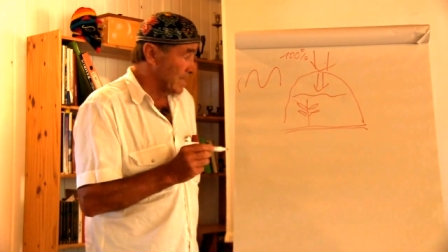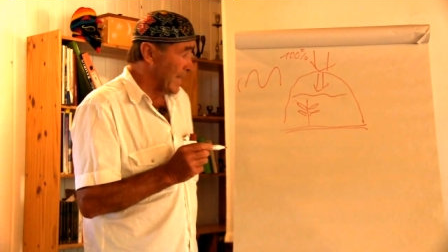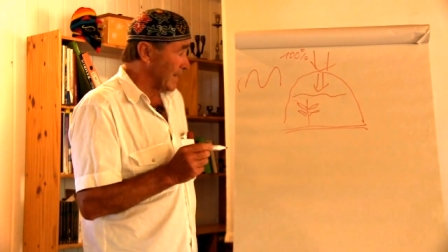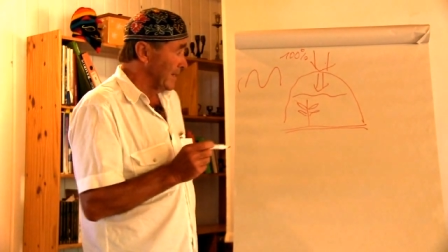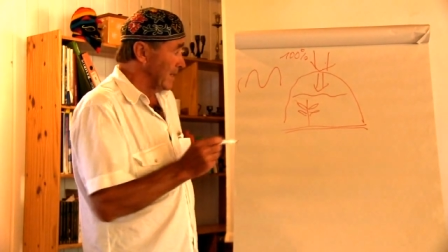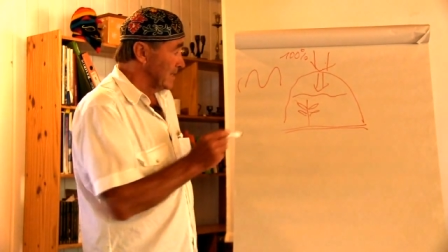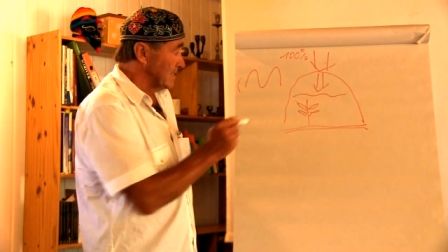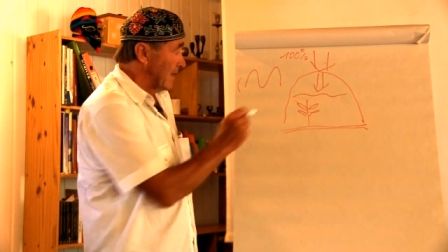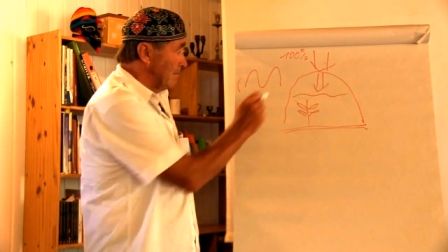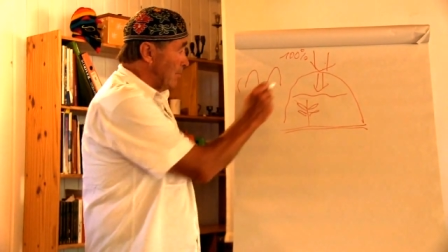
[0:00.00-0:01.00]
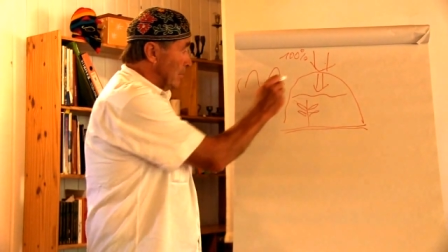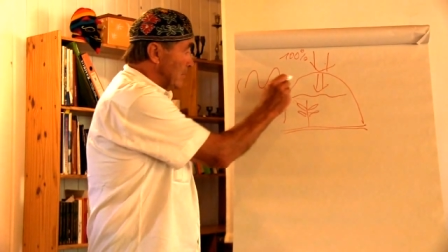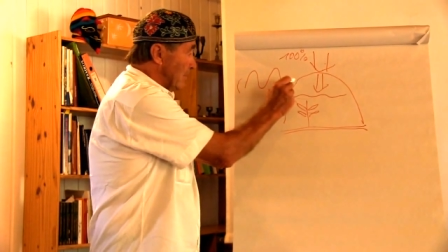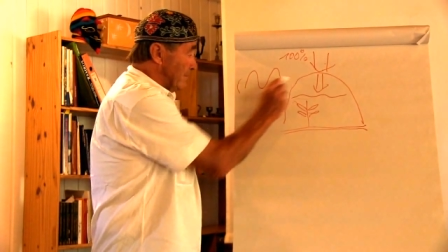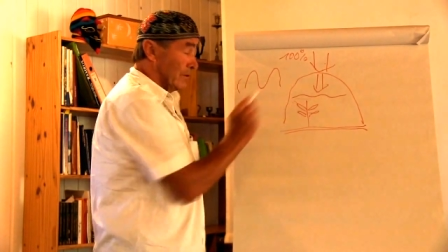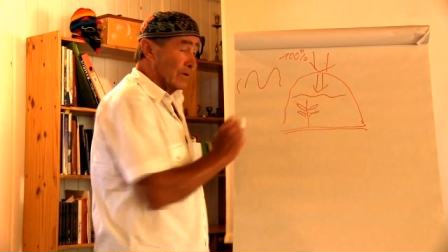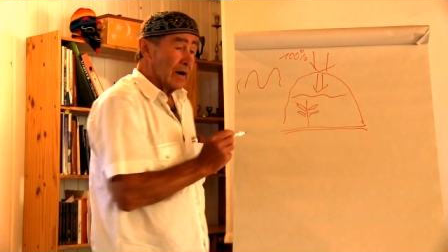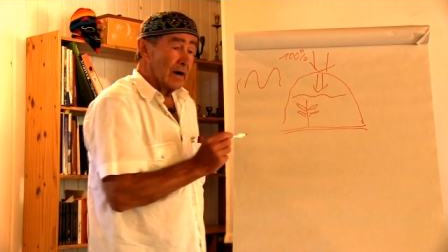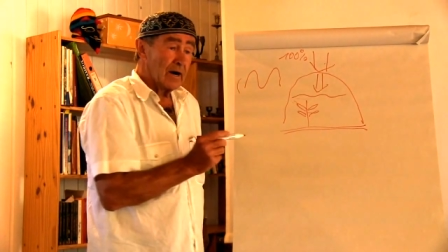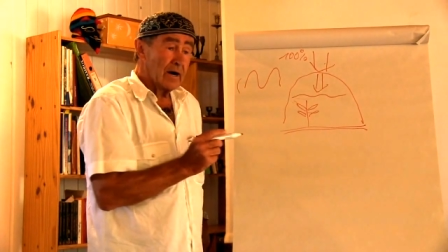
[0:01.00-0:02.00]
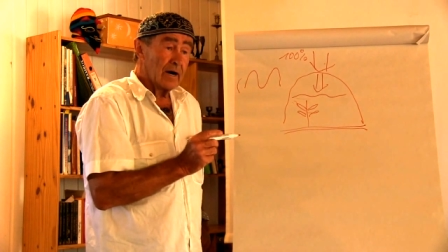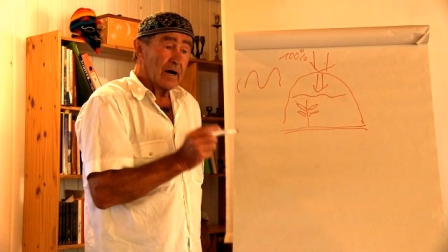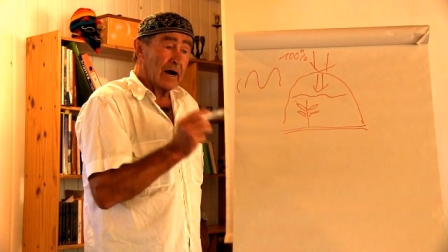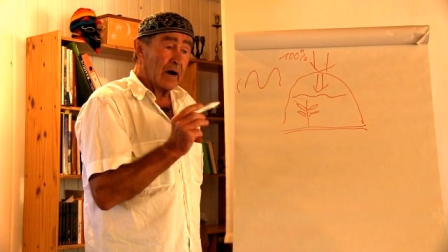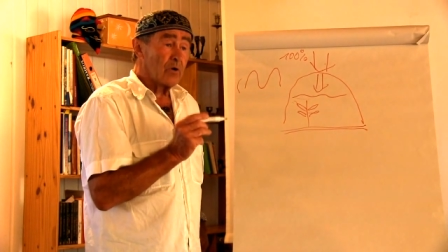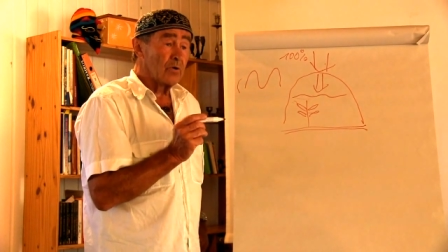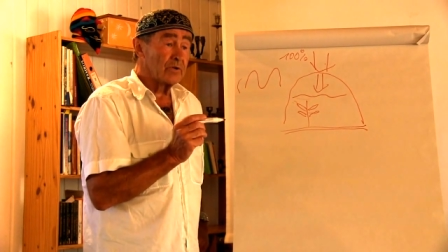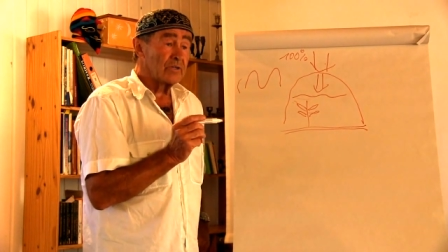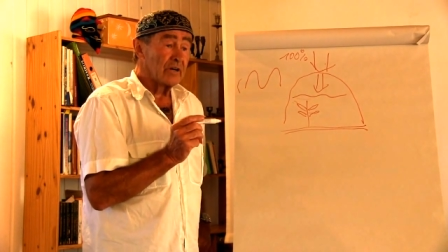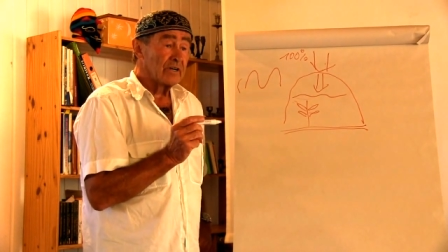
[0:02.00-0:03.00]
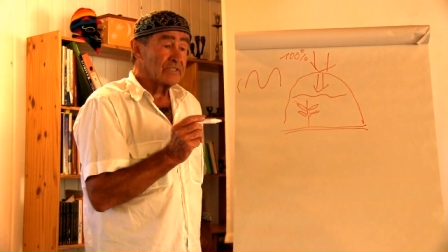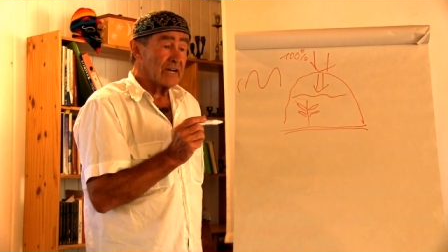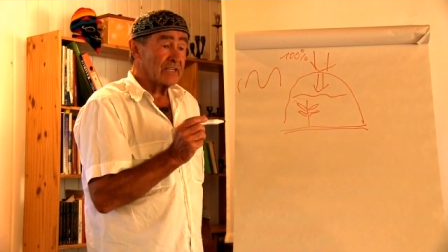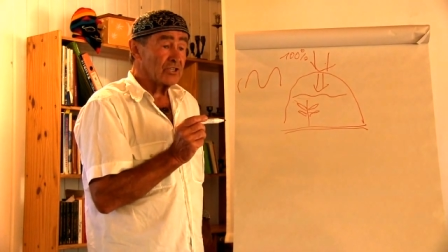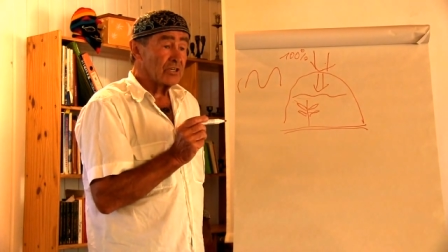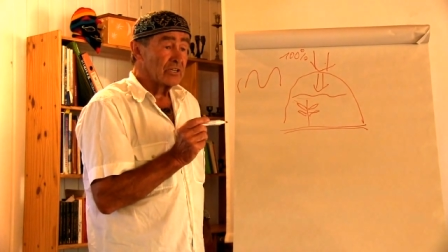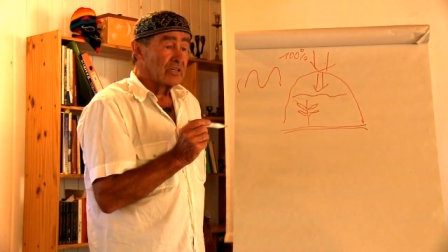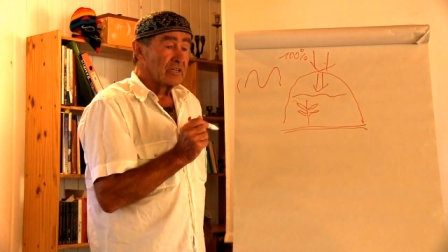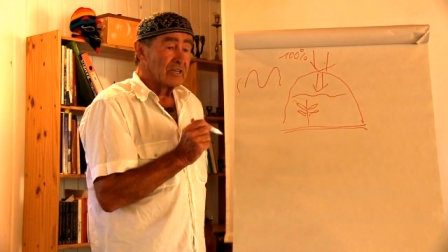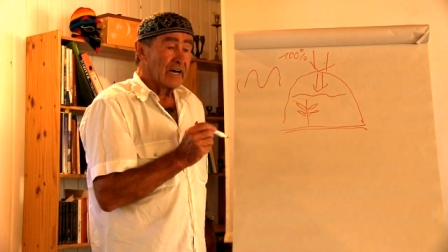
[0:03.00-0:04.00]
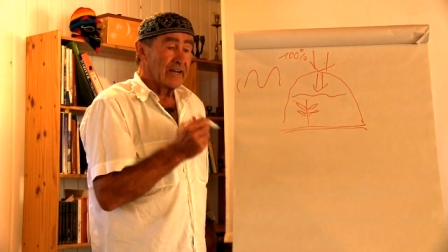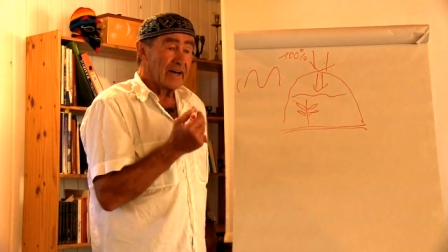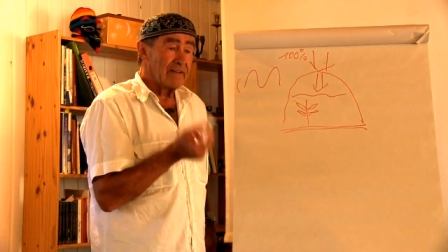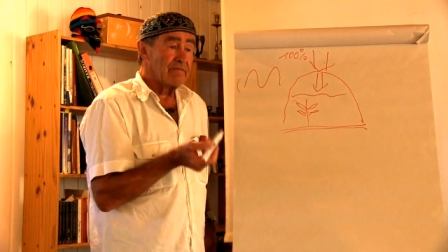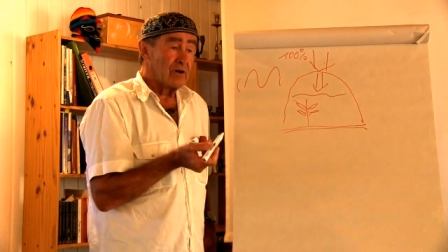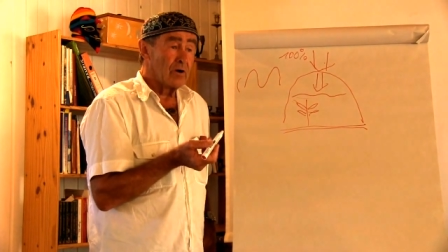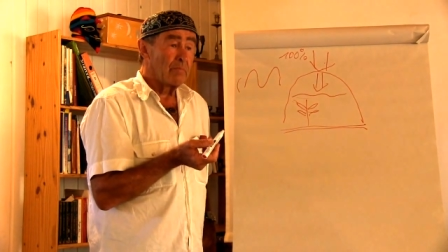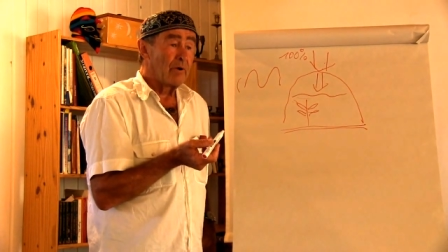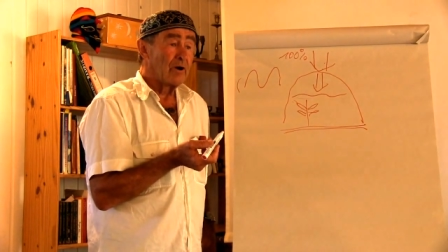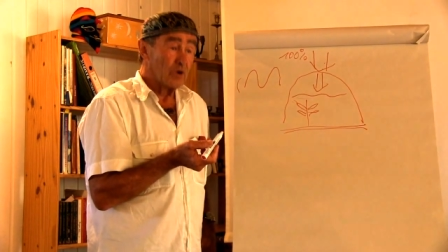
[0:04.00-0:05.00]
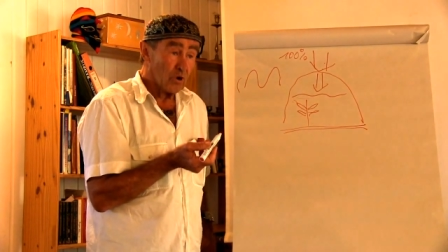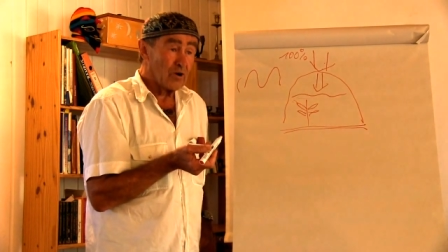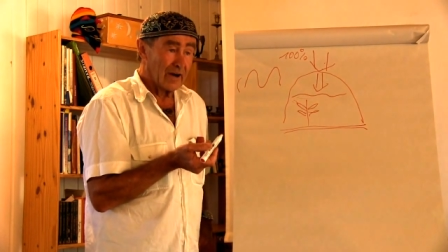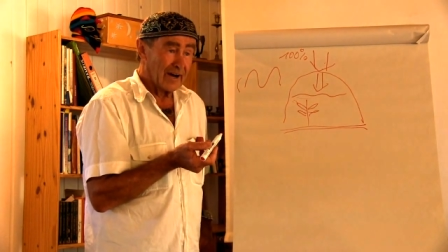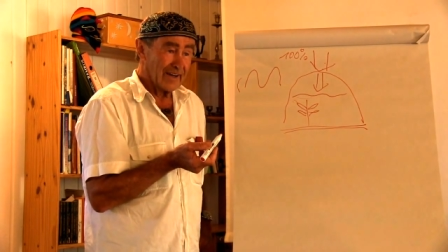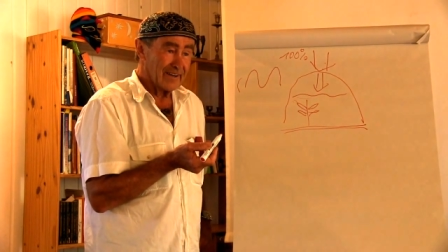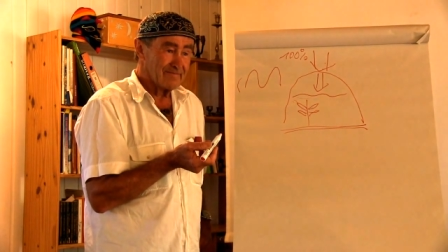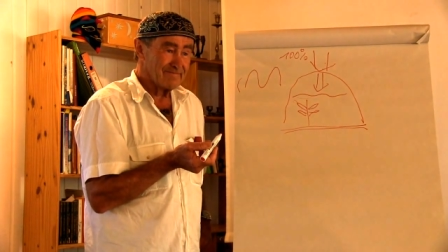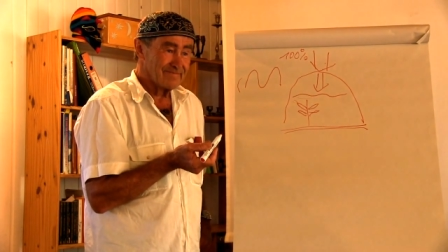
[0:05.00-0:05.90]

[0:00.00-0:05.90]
a technical standpoint of view, how could such an envelope look like?